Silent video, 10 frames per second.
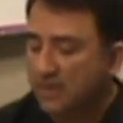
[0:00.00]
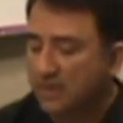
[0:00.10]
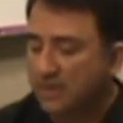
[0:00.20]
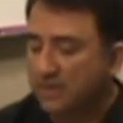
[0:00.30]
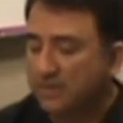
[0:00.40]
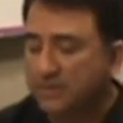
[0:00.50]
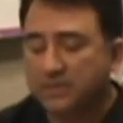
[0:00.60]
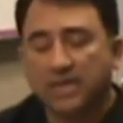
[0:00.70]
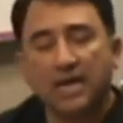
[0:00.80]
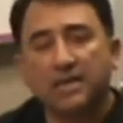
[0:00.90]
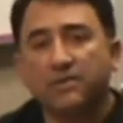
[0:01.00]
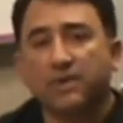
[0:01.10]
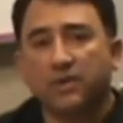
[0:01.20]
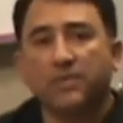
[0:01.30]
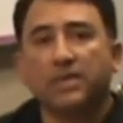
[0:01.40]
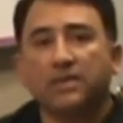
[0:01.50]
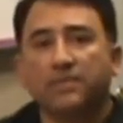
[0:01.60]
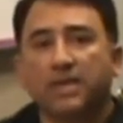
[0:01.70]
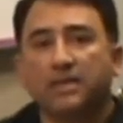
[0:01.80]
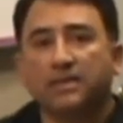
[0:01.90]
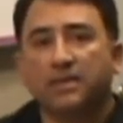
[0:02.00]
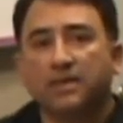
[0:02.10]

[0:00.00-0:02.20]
Uh, this is highly recommended by